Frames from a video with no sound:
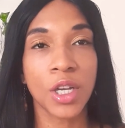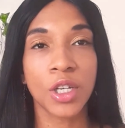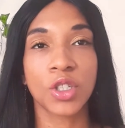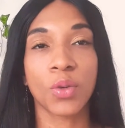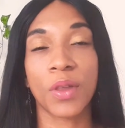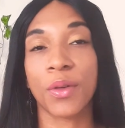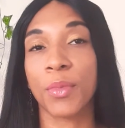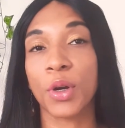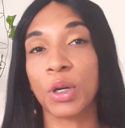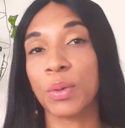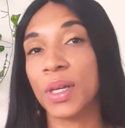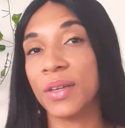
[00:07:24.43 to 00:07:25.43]
So whether
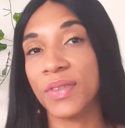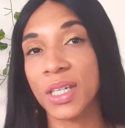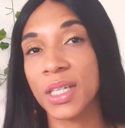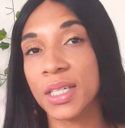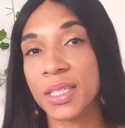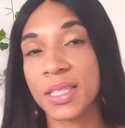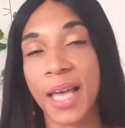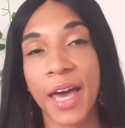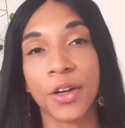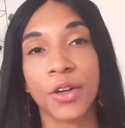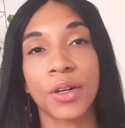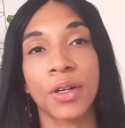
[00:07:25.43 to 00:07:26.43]
Mercury, Venus,
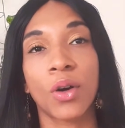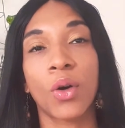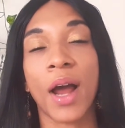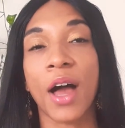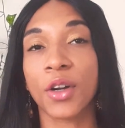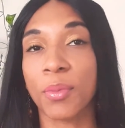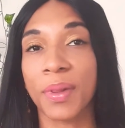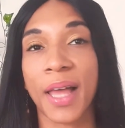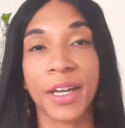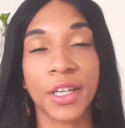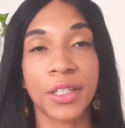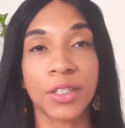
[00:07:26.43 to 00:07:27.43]
Saturn, or outer
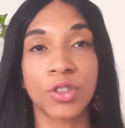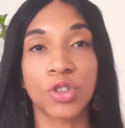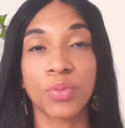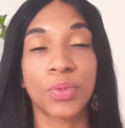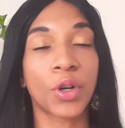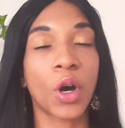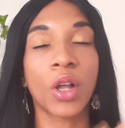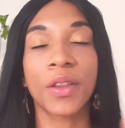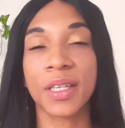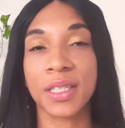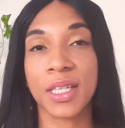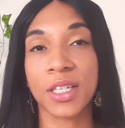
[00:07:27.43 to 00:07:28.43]
planets, Jupiter, all
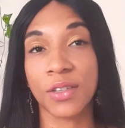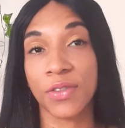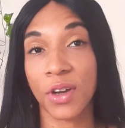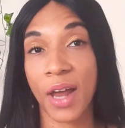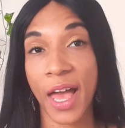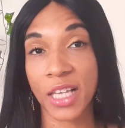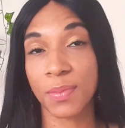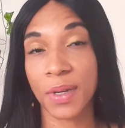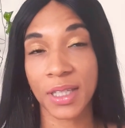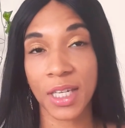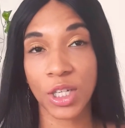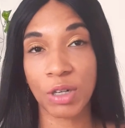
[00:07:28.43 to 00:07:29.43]
these things, if they're
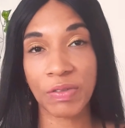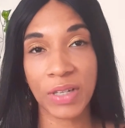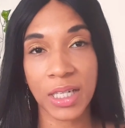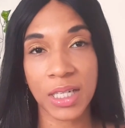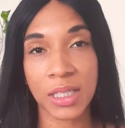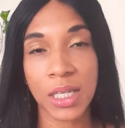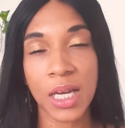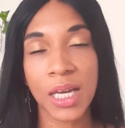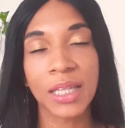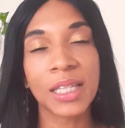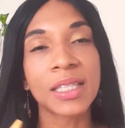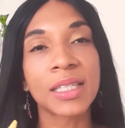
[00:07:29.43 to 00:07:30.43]
aspecting your Venus,
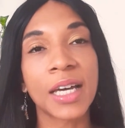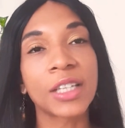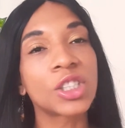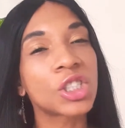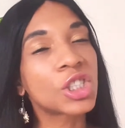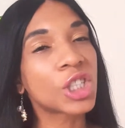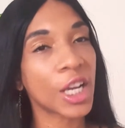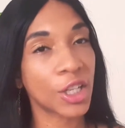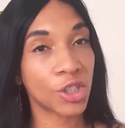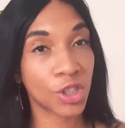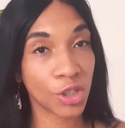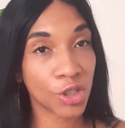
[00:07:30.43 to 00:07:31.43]
this does
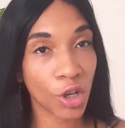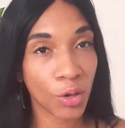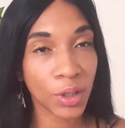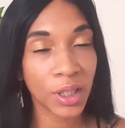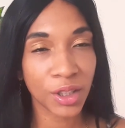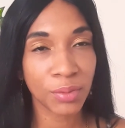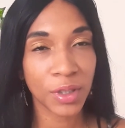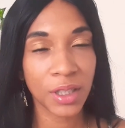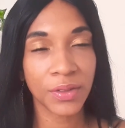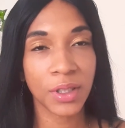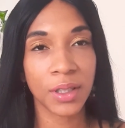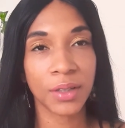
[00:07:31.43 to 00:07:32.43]
change the tone a little bit
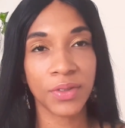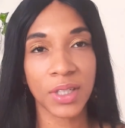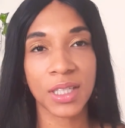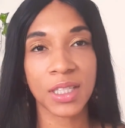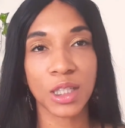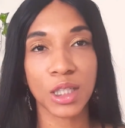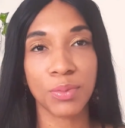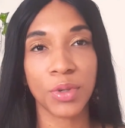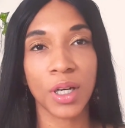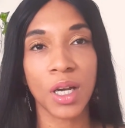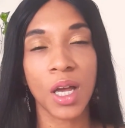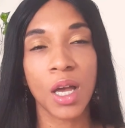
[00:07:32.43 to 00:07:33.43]
of the Venus in
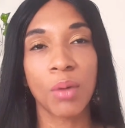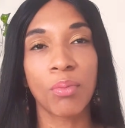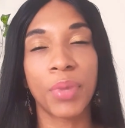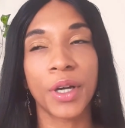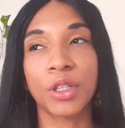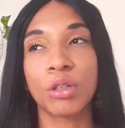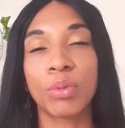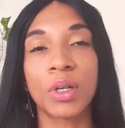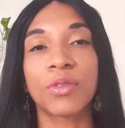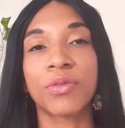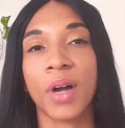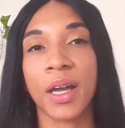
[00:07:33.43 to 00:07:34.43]
Libra, but you will
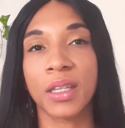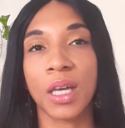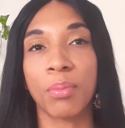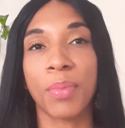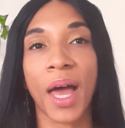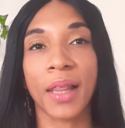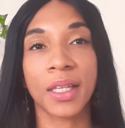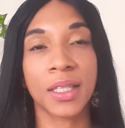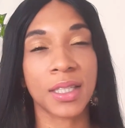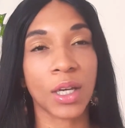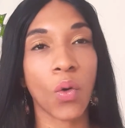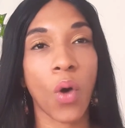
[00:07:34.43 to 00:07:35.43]
find that
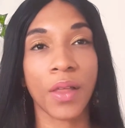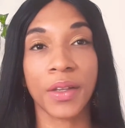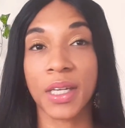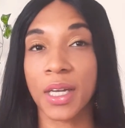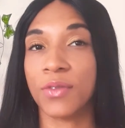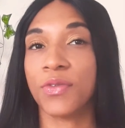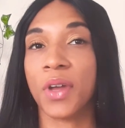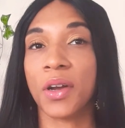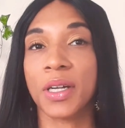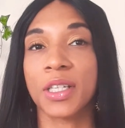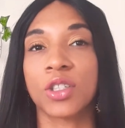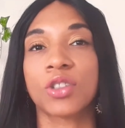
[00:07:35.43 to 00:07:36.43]
balance, equality, and
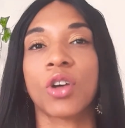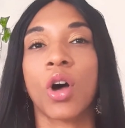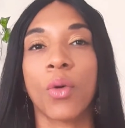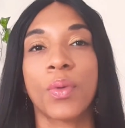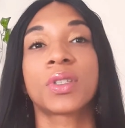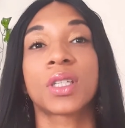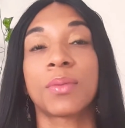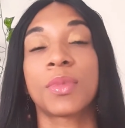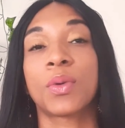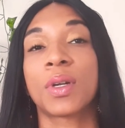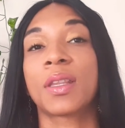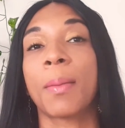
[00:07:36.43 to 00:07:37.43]
fairness is always going to be
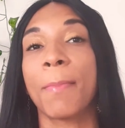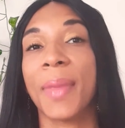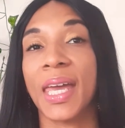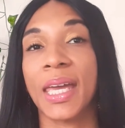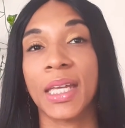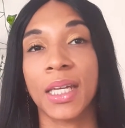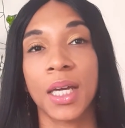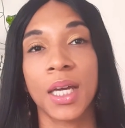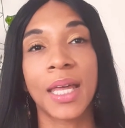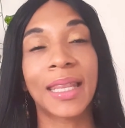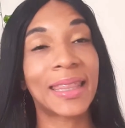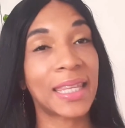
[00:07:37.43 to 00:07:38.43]
one of the main
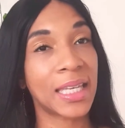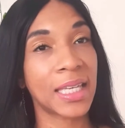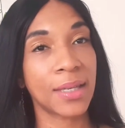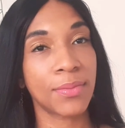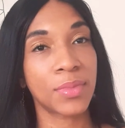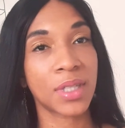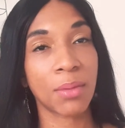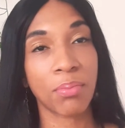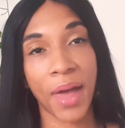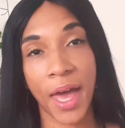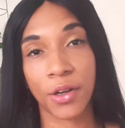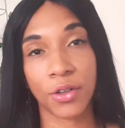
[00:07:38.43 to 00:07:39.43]
themes and
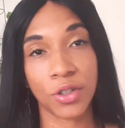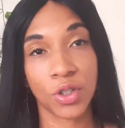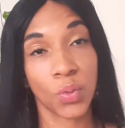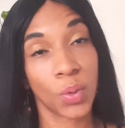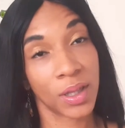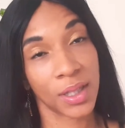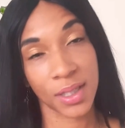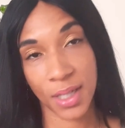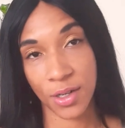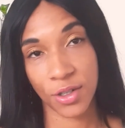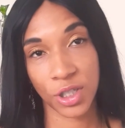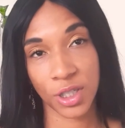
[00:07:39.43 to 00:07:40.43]
patterns with this
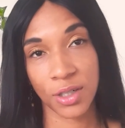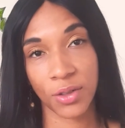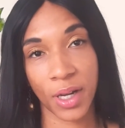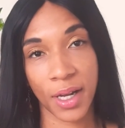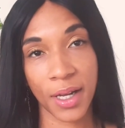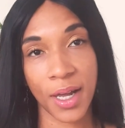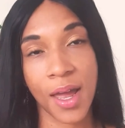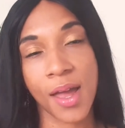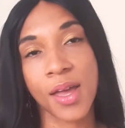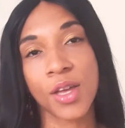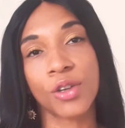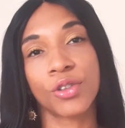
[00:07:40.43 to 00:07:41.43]
energy, okay?
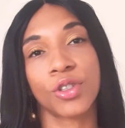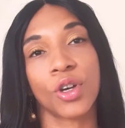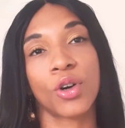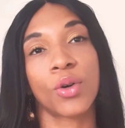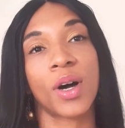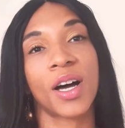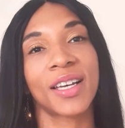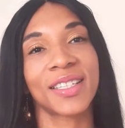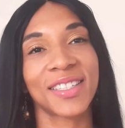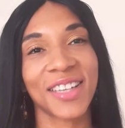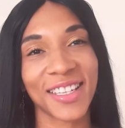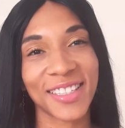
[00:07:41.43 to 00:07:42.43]
So
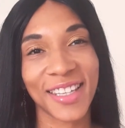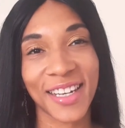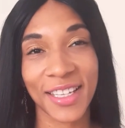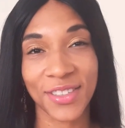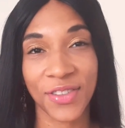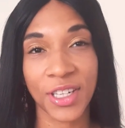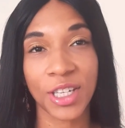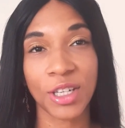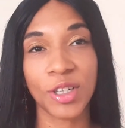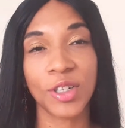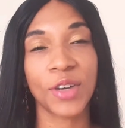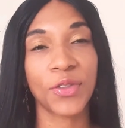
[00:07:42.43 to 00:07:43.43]
see you guys in the next
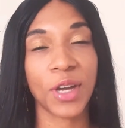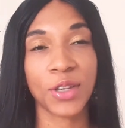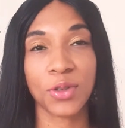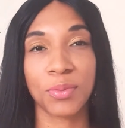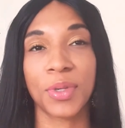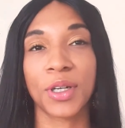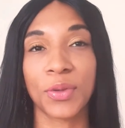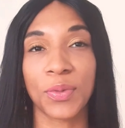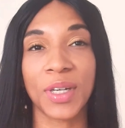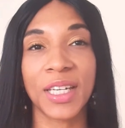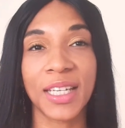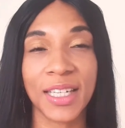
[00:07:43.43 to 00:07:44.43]
video. If you guys would book a
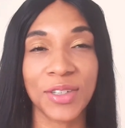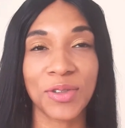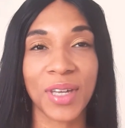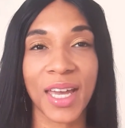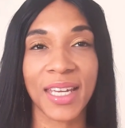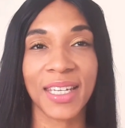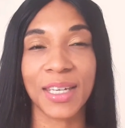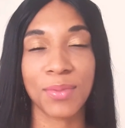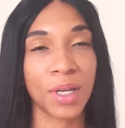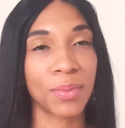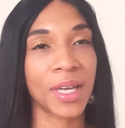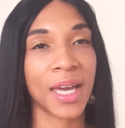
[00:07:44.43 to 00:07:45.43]
reading, you can
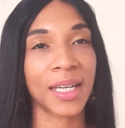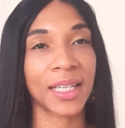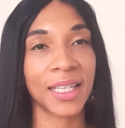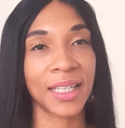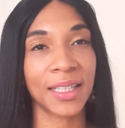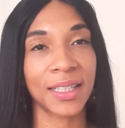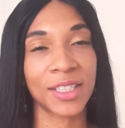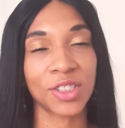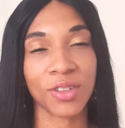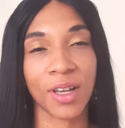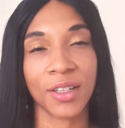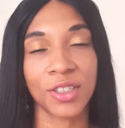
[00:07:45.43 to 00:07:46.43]
email me at
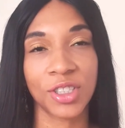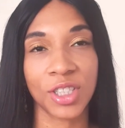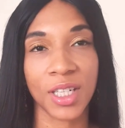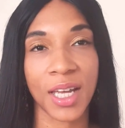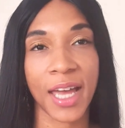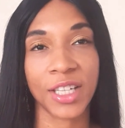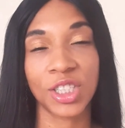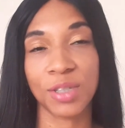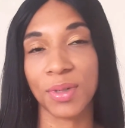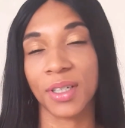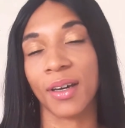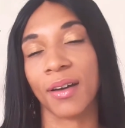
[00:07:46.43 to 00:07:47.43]

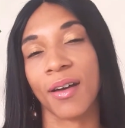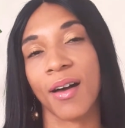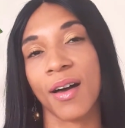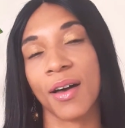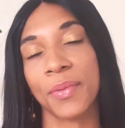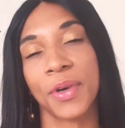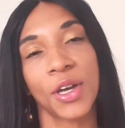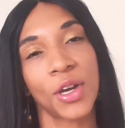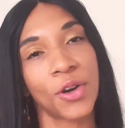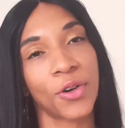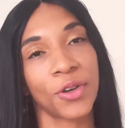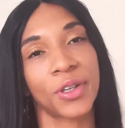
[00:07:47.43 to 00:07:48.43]
aquilaastrology@gmail.com,
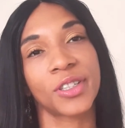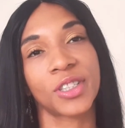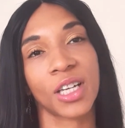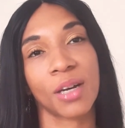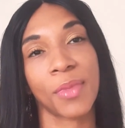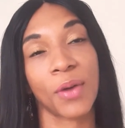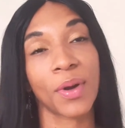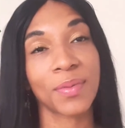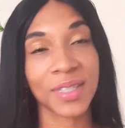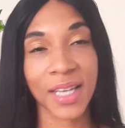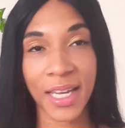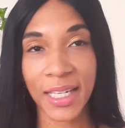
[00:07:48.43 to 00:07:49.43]
or you can check out my
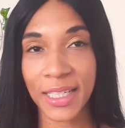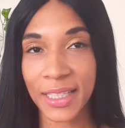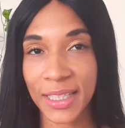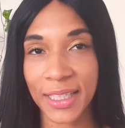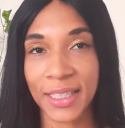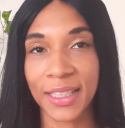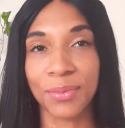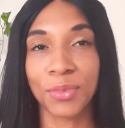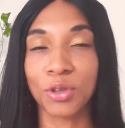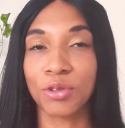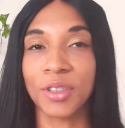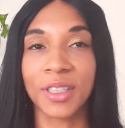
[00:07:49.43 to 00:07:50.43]
website,
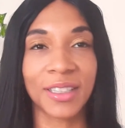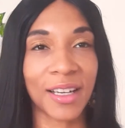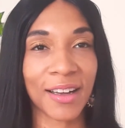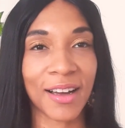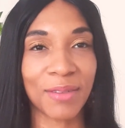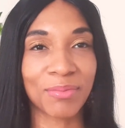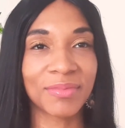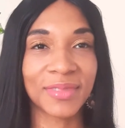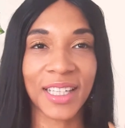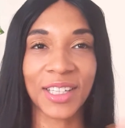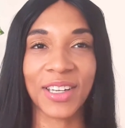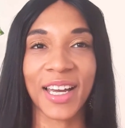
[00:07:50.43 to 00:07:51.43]
aquilamoon.com.
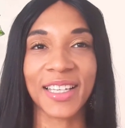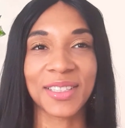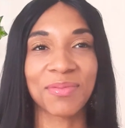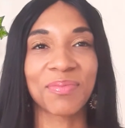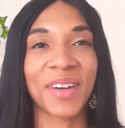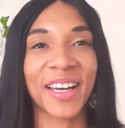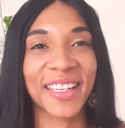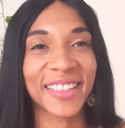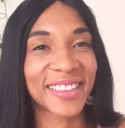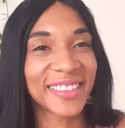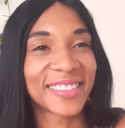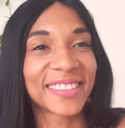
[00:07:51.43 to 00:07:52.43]
Thank you guys. Bye.